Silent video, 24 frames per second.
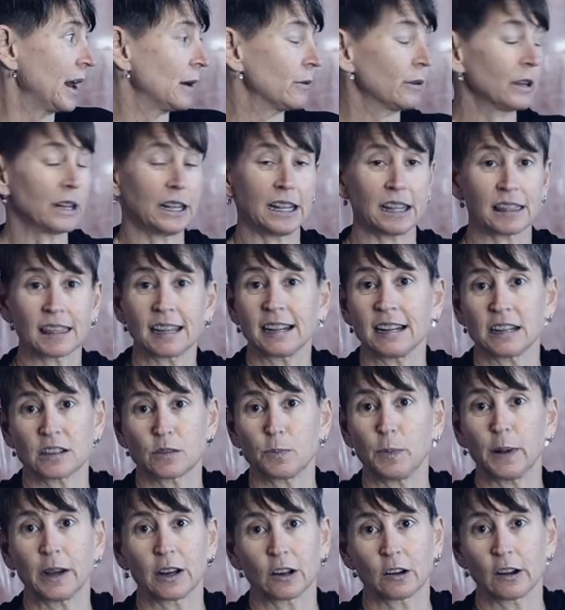I really think
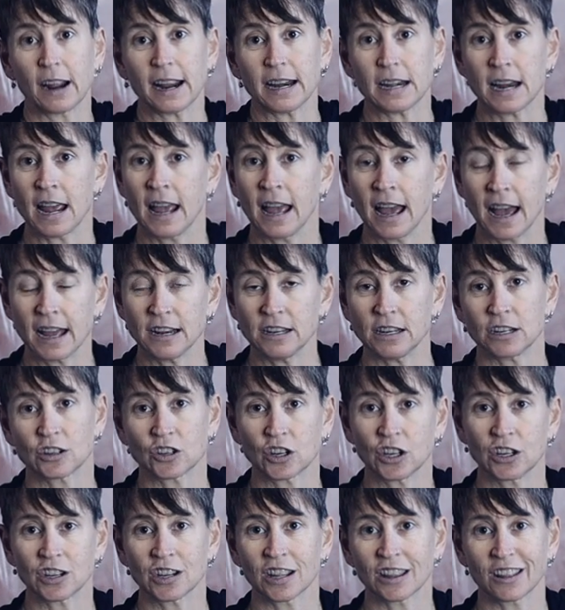it's been a great
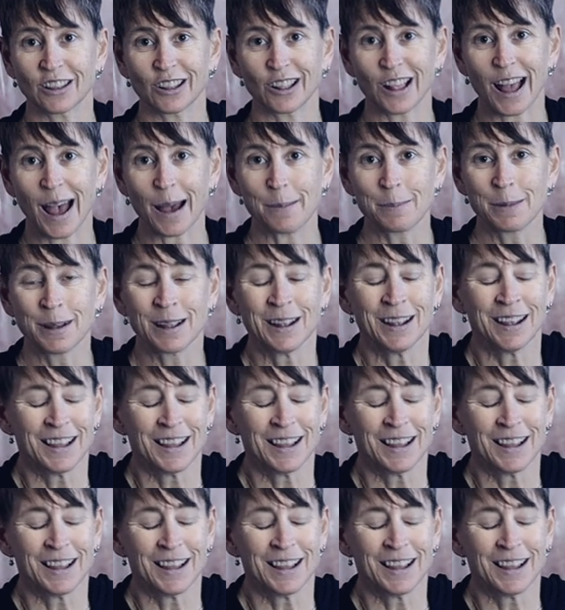addition to the lab.